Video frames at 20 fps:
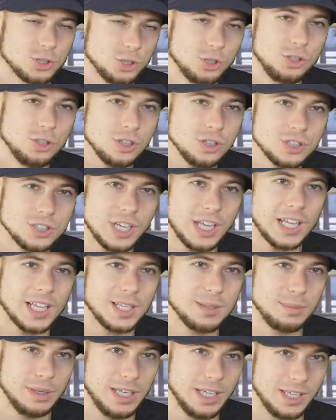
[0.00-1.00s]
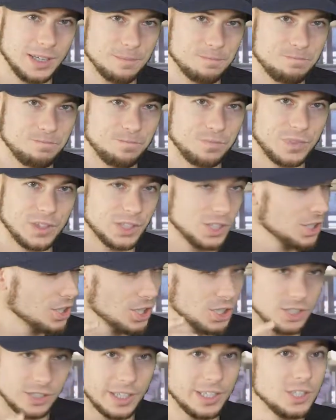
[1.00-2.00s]
So you're telling me, this
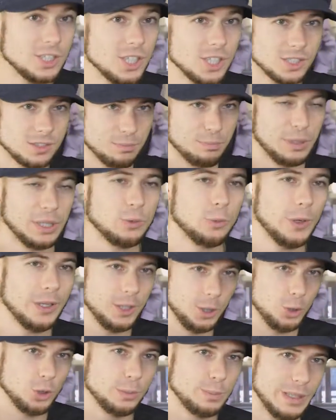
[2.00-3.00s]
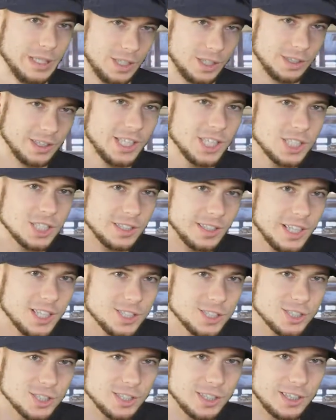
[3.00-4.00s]
is, let's just, between you and me,
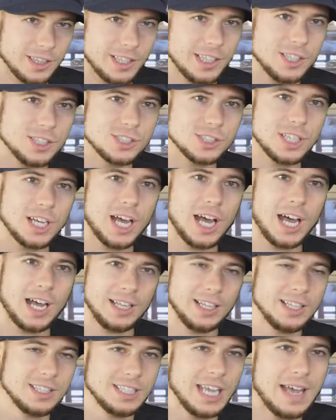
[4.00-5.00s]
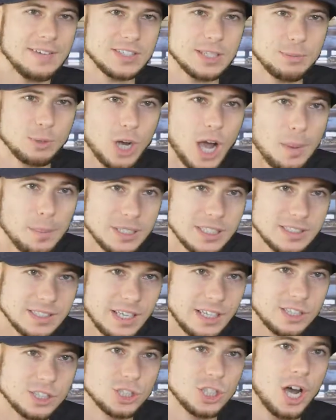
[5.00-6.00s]
let's have some common
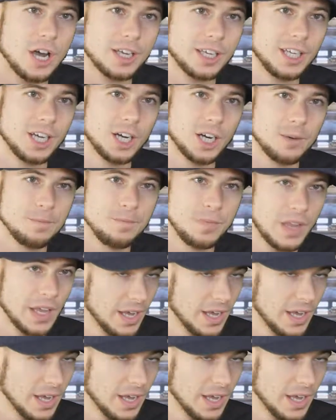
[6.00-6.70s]
sense talk here.